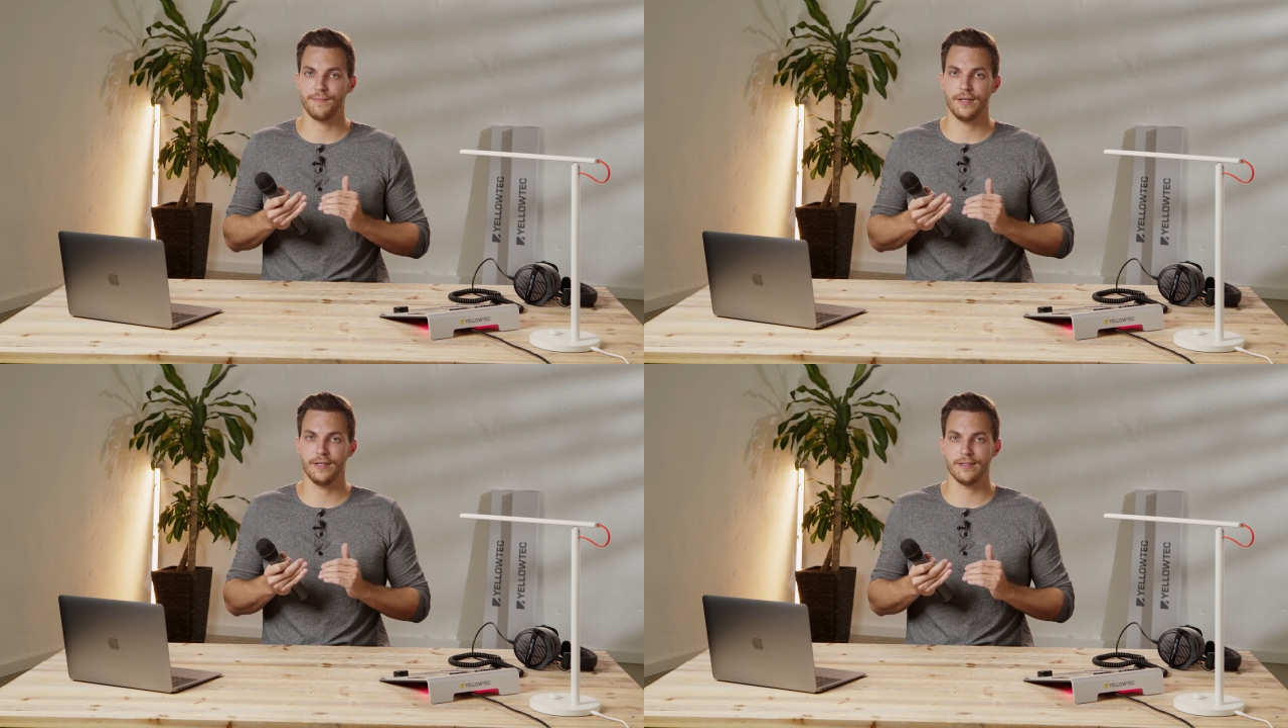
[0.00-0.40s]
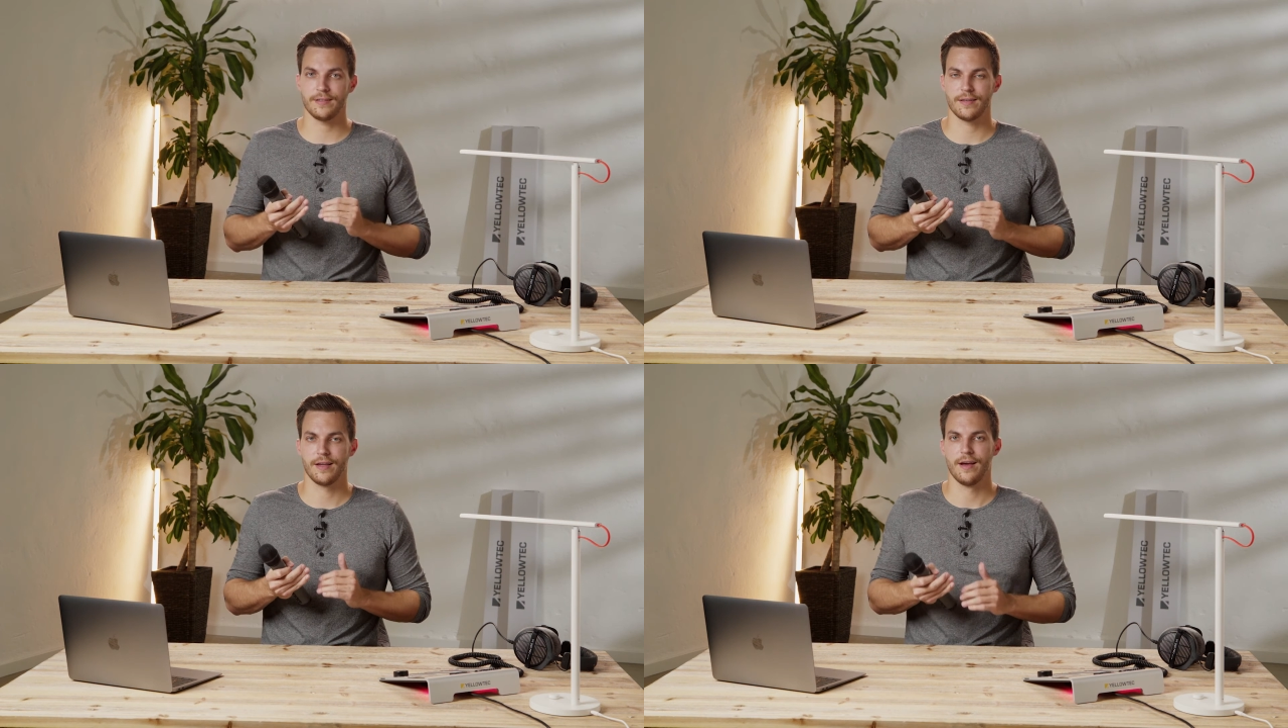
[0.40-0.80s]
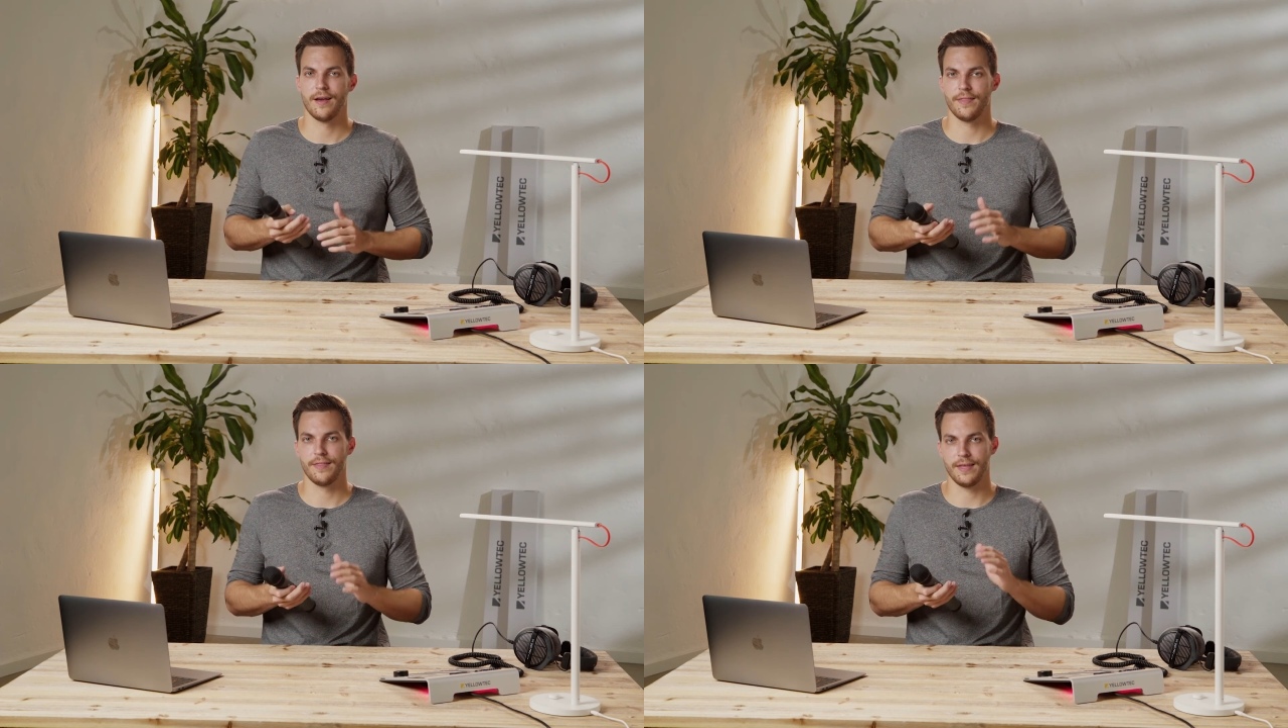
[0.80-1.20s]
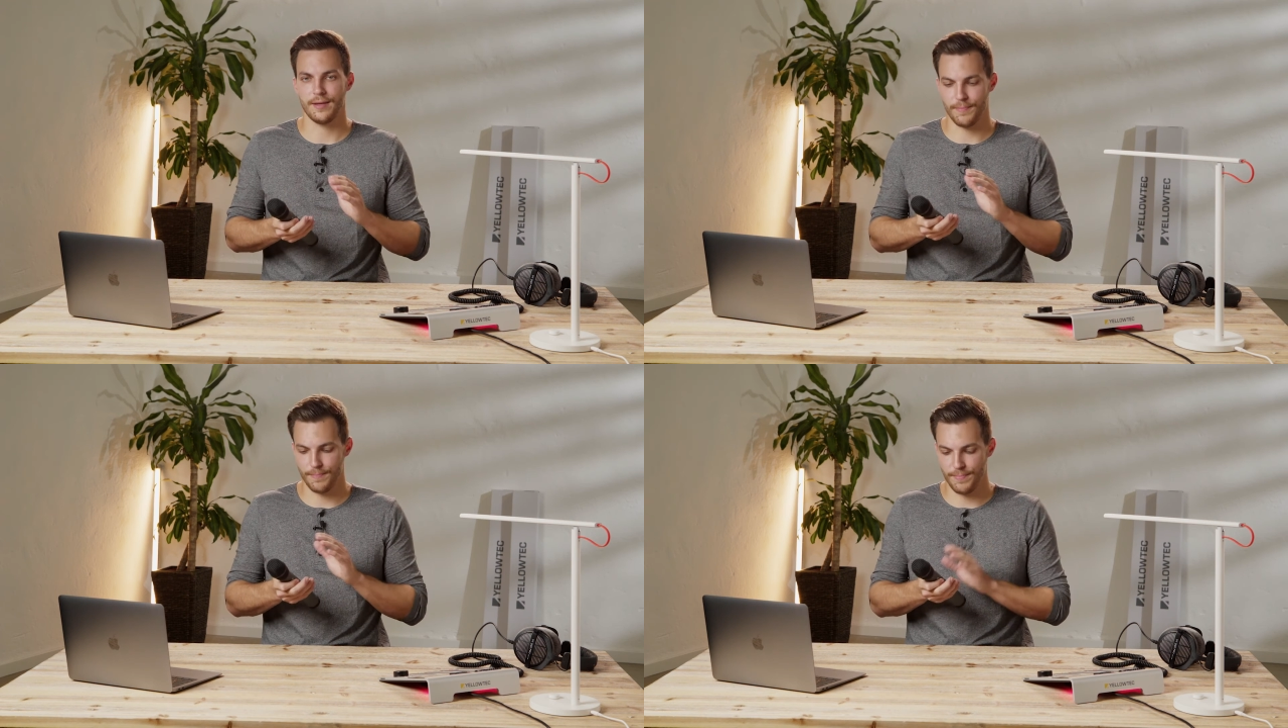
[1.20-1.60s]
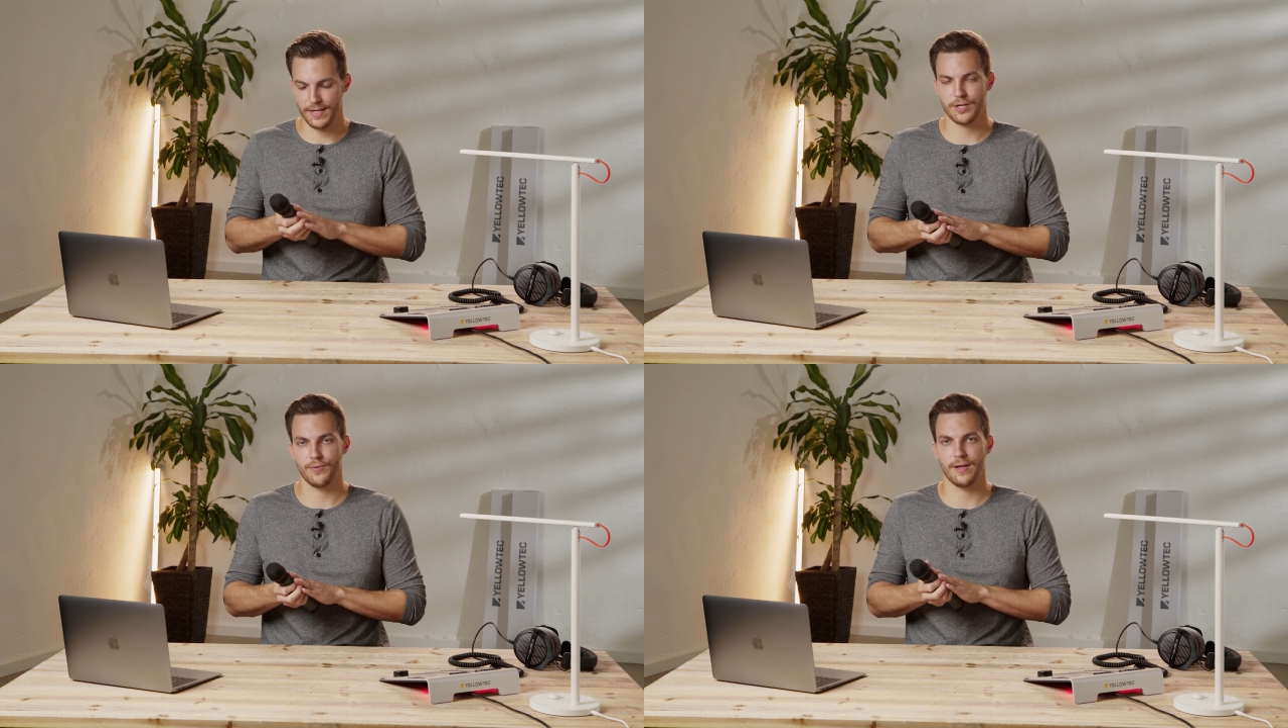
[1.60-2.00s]
minutes, the
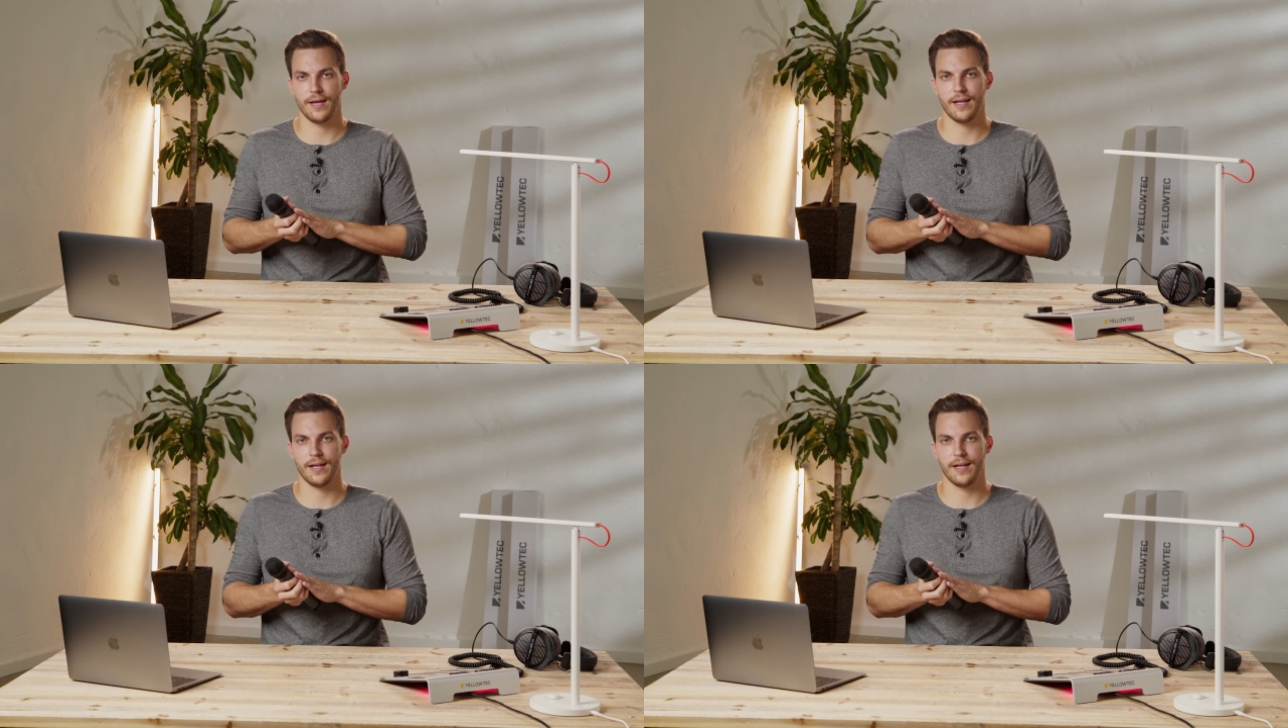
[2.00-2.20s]
battery